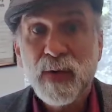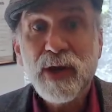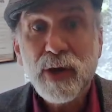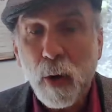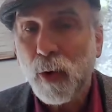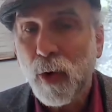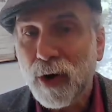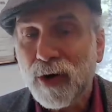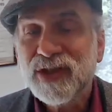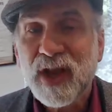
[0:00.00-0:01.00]
We no
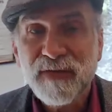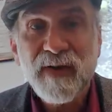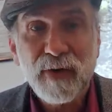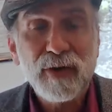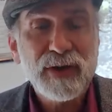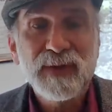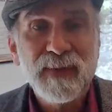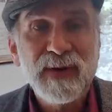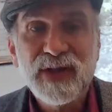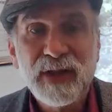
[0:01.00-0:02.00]
longer send five year olds up
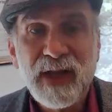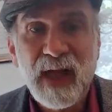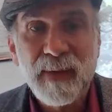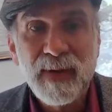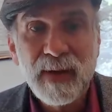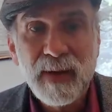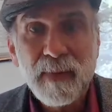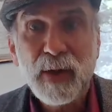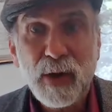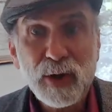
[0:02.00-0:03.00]
chimneys to clean them
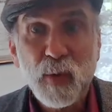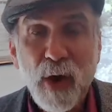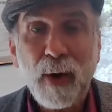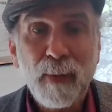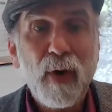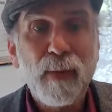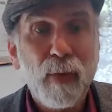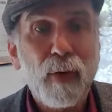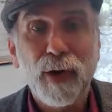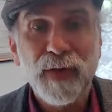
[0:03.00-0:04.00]
because we are more
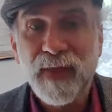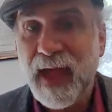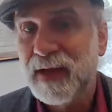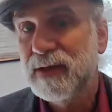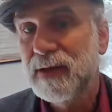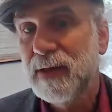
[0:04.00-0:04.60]
moral than that.